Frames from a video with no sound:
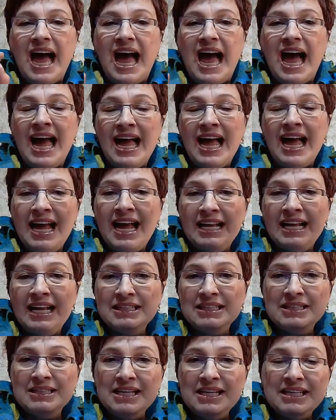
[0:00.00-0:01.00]

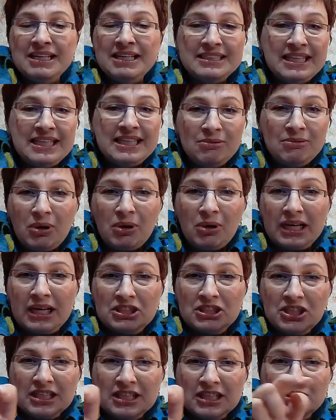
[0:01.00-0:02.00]
and they were
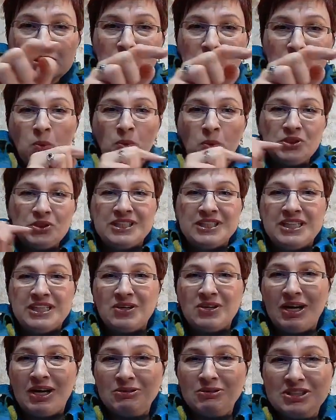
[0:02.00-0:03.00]
just woozing
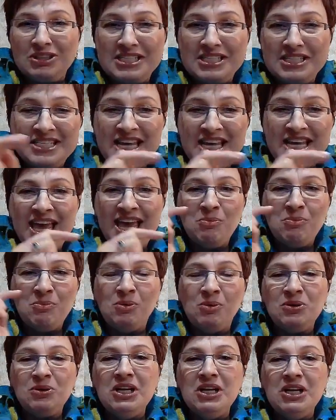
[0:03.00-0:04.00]
around the
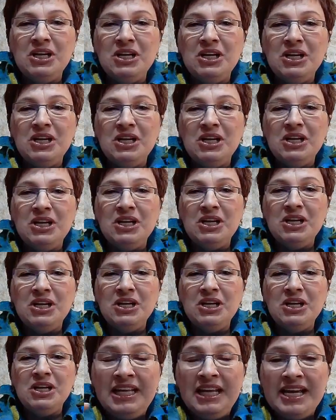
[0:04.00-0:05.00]
table doing
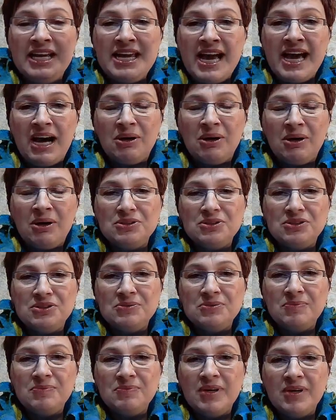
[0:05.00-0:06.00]
layout,
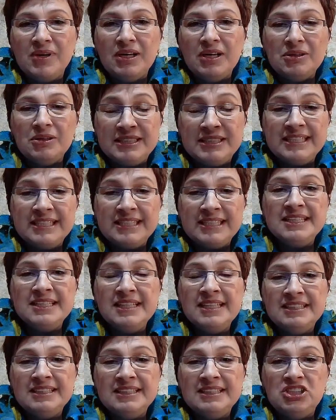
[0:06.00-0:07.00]
sitting
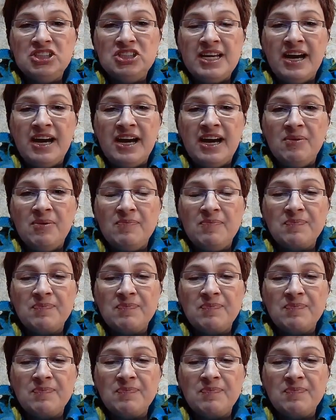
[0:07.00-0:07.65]
in the chair.